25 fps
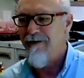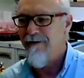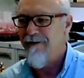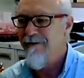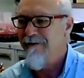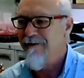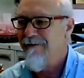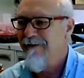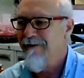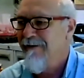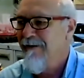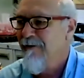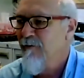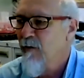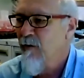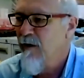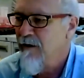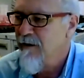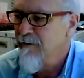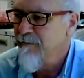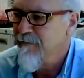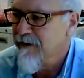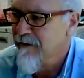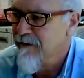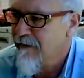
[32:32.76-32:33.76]

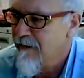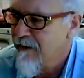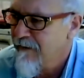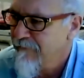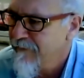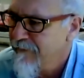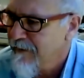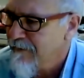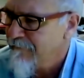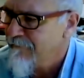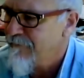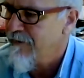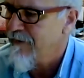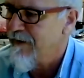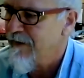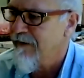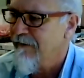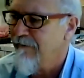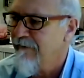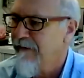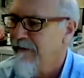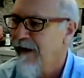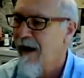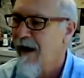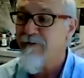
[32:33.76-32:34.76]
Welcome to life, and if you
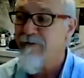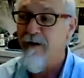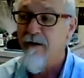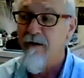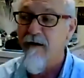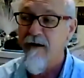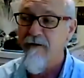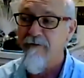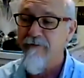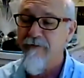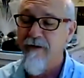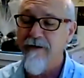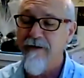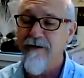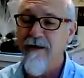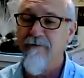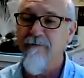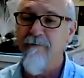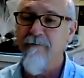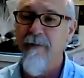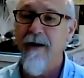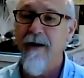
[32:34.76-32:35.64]
can have a life, that's even